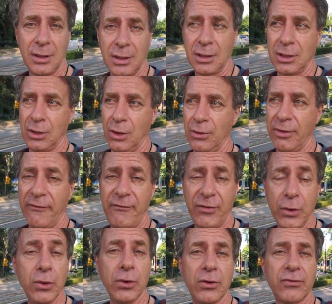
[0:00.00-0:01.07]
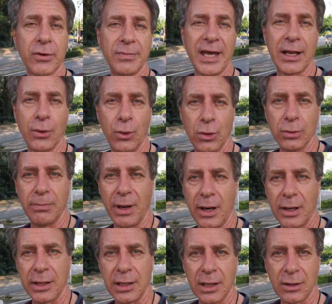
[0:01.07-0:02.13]
you know, the food from that old
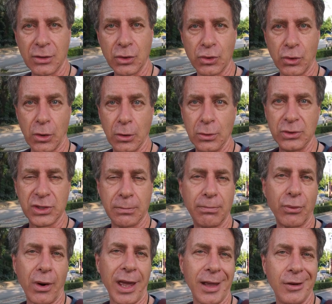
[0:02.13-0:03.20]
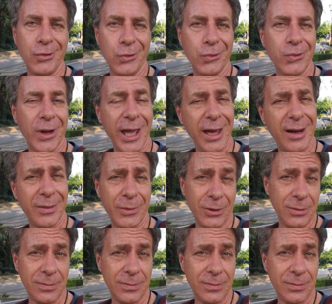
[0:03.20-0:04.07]
body, and grows a brand new animal.